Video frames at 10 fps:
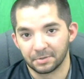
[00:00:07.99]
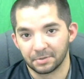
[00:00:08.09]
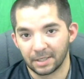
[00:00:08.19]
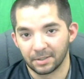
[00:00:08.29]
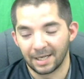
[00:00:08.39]
and
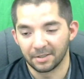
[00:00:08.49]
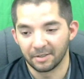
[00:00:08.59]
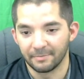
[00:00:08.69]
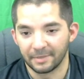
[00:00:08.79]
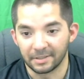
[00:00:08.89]
I
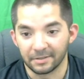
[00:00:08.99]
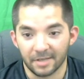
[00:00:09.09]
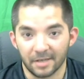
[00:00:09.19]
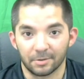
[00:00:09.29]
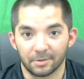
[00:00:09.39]
love making
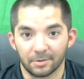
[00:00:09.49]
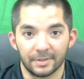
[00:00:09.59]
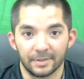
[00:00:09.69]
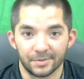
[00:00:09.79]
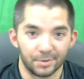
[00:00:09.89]
technical
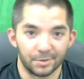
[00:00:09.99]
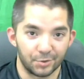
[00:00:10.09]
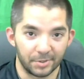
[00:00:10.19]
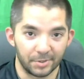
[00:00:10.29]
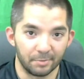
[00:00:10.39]
videos that are
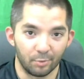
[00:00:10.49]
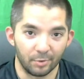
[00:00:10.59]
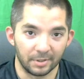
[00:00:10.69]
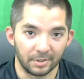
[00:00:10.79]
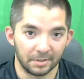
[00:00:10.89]
straight to the
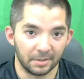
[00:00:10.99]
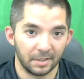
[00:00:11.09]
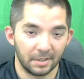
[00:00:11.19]
point, and